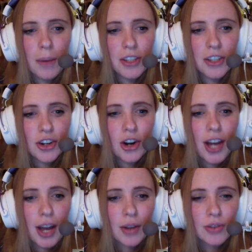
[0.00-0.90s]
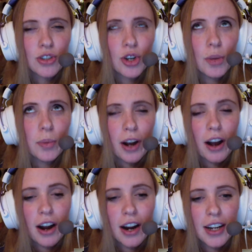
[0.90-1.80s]
nerd out super
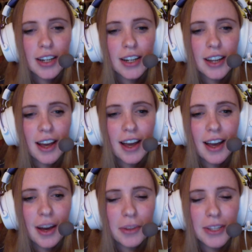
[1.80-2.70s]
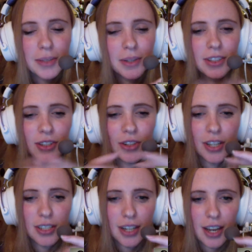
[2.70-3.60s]
hard with this one, so you guys
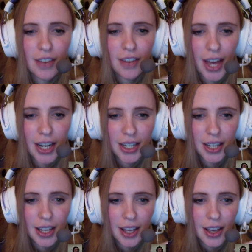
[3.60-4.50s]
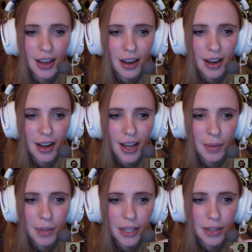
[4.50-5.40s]
can have at it.
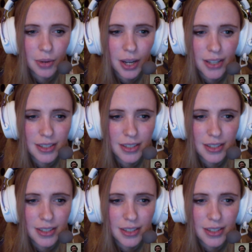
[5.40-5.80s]
Anybody who hasn't